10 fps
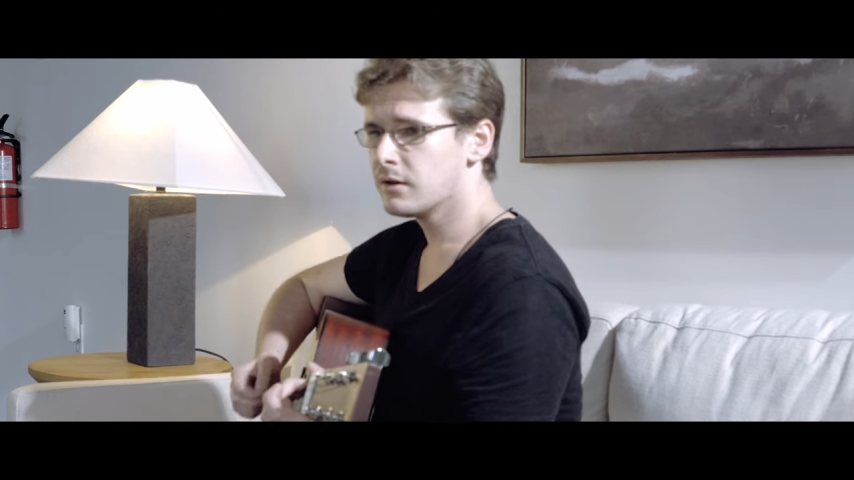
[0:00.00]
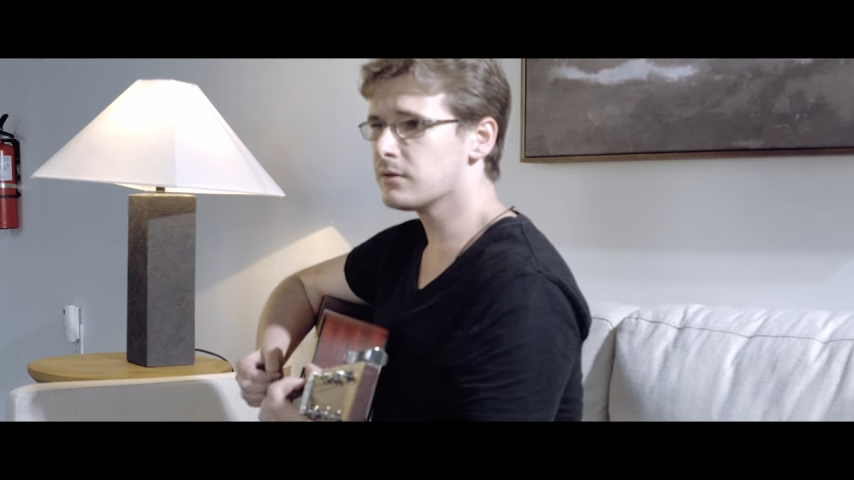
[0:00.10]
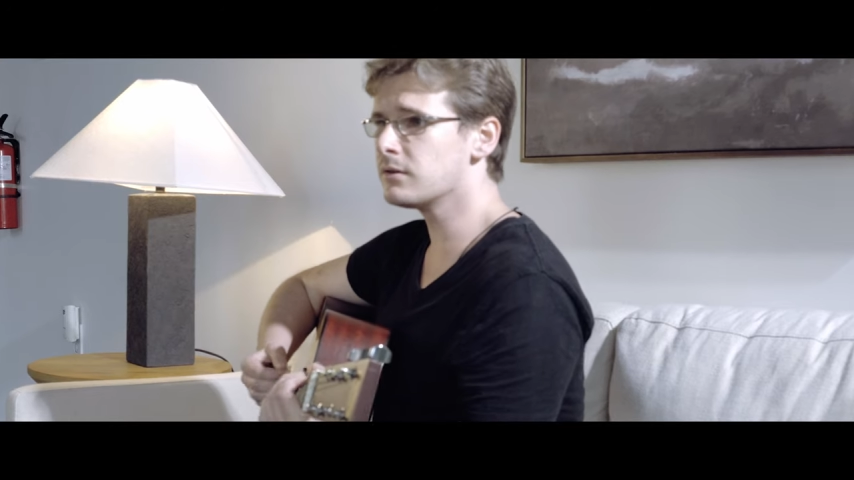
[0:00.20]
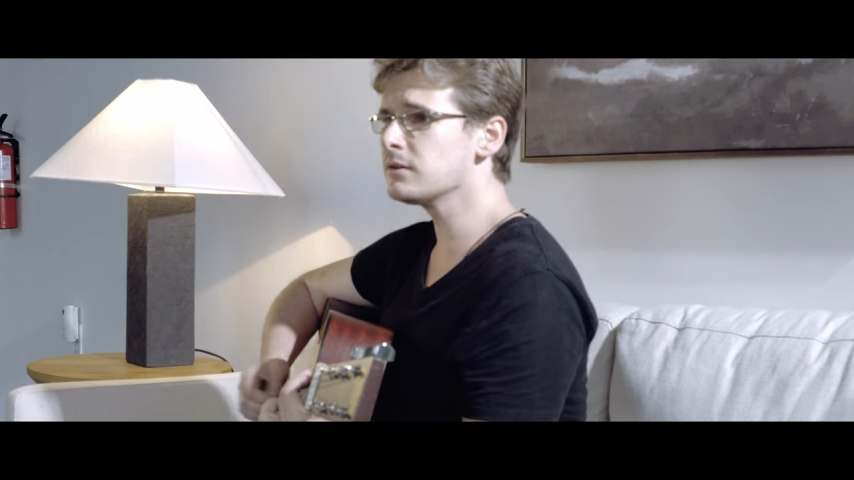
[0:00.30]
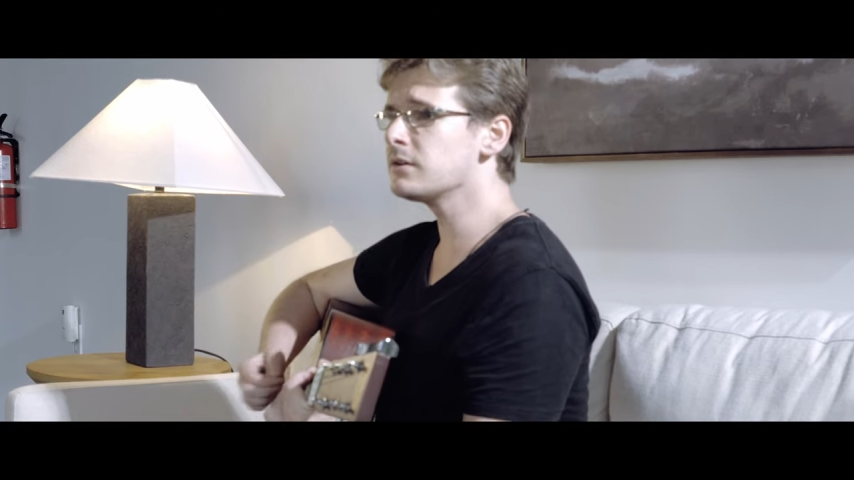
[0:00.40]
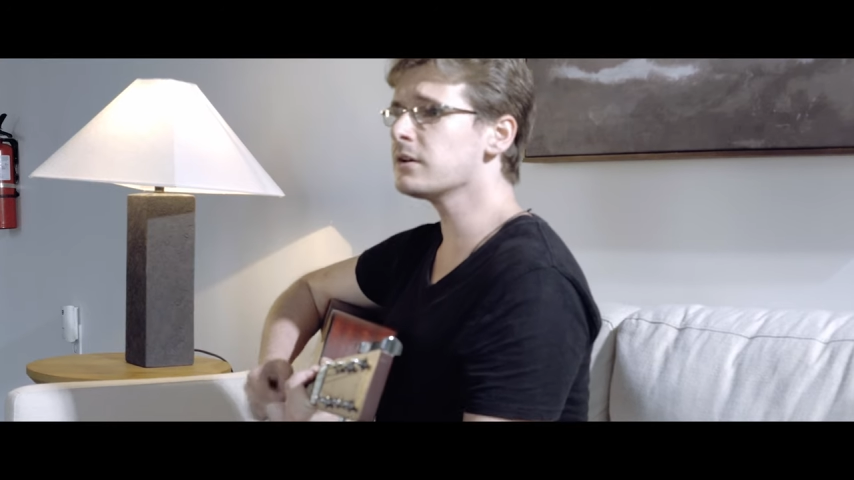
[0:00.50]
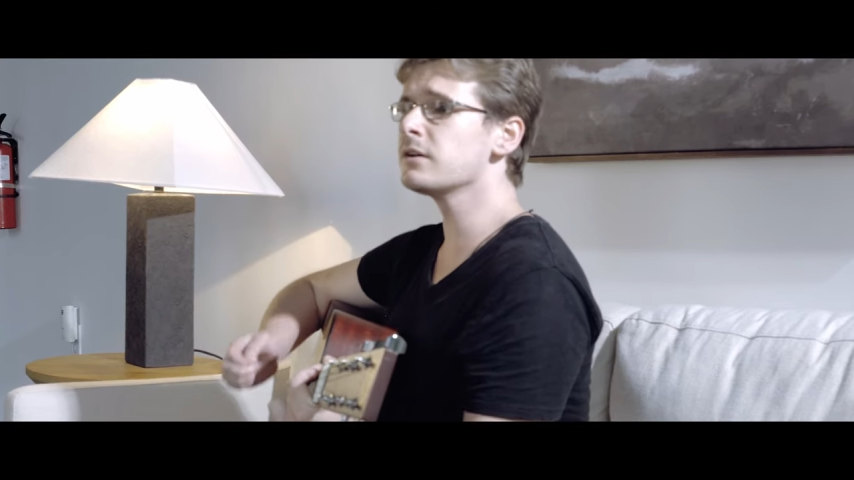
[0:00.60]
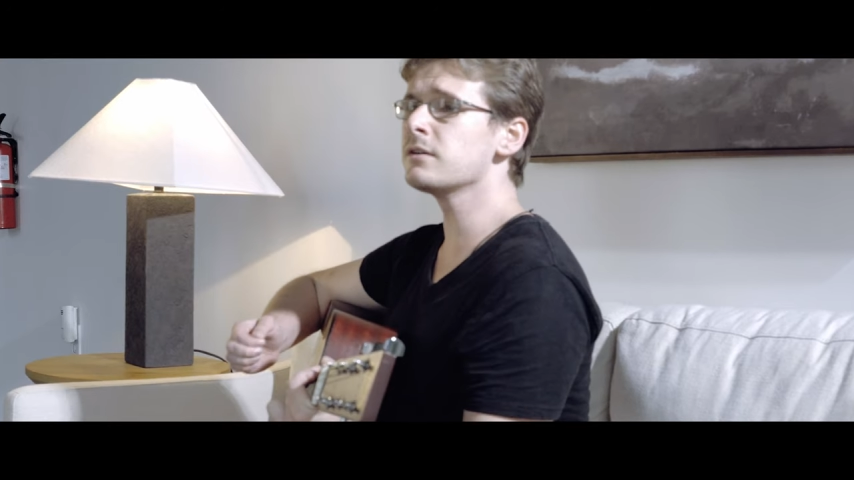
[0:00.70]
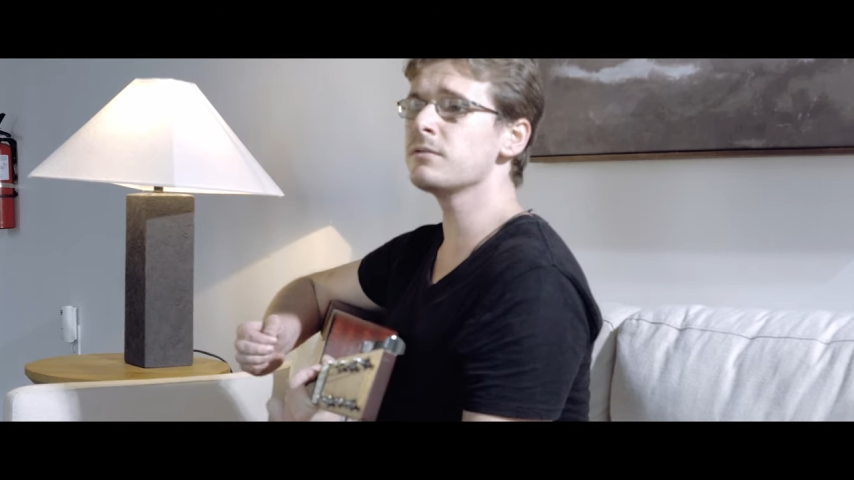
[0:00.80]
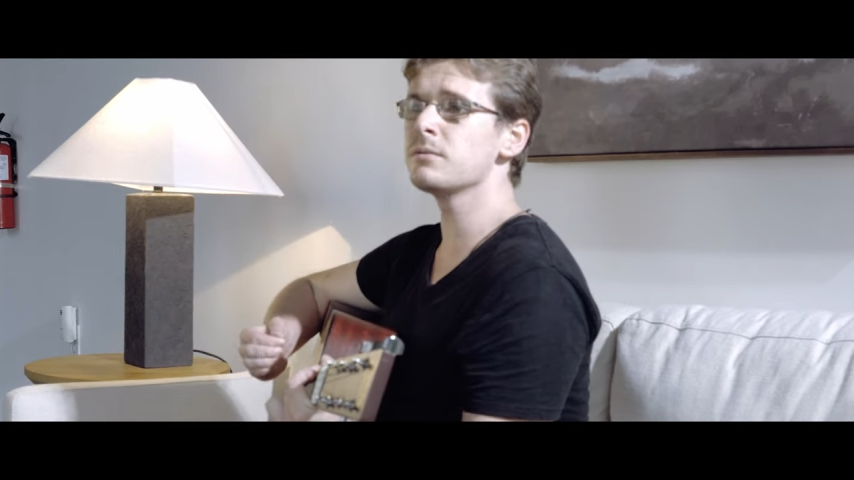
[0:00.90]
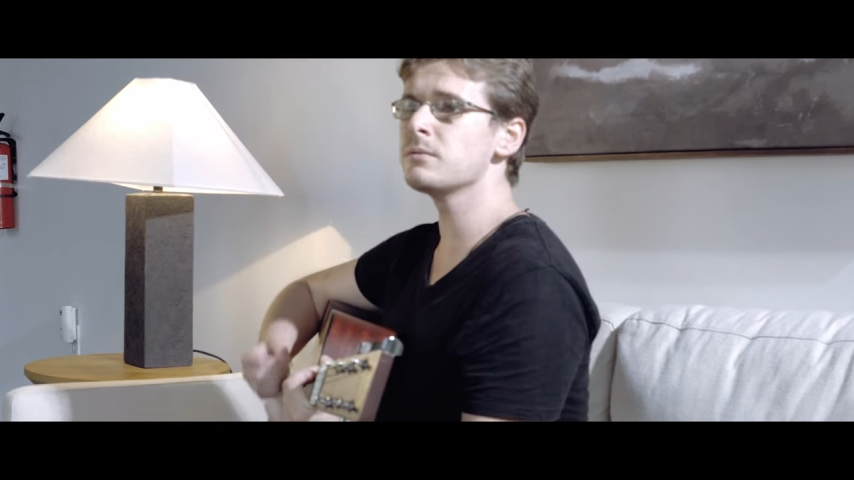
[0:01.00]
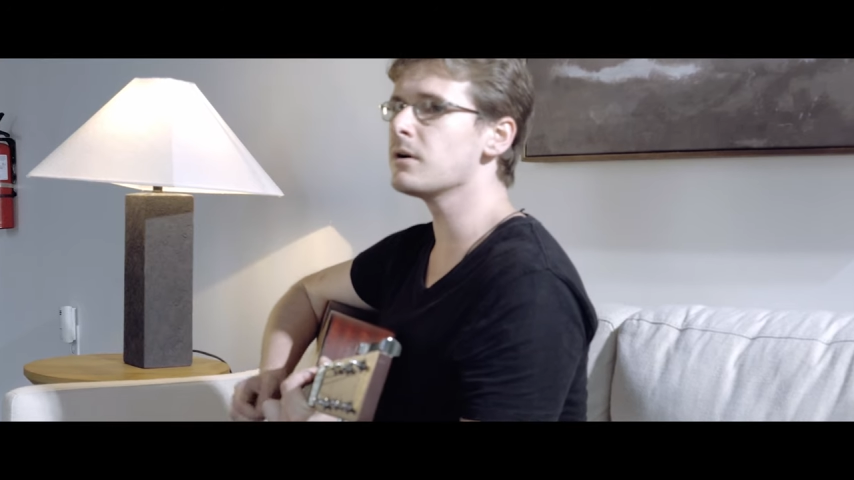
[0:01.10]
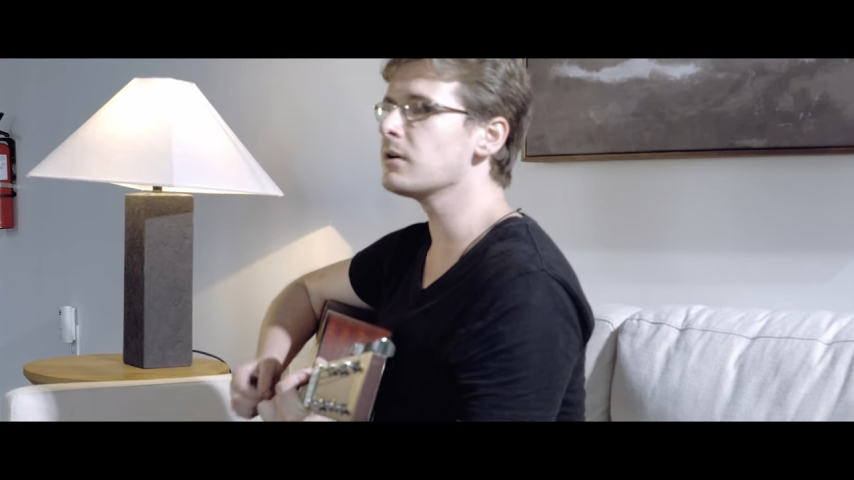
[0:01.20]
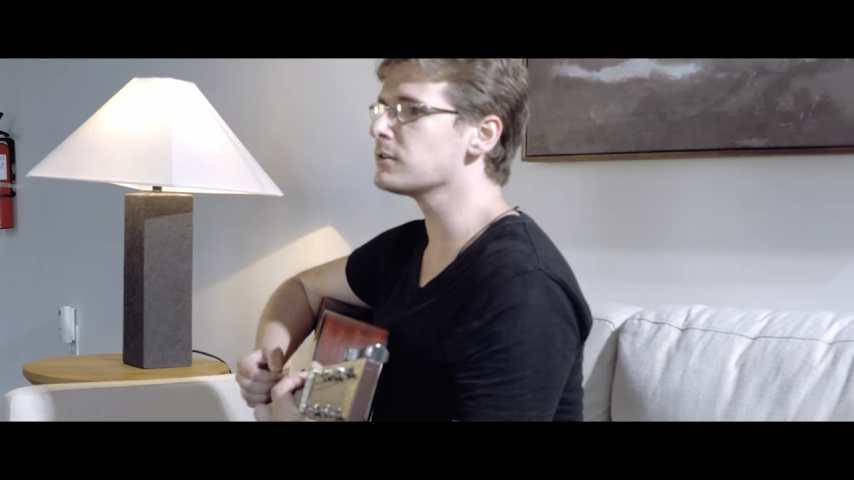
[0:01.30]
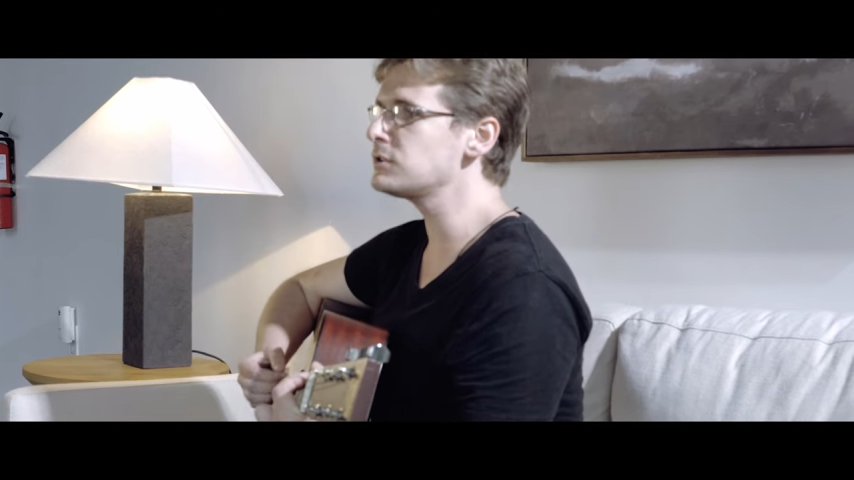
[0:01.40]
Gonna give the world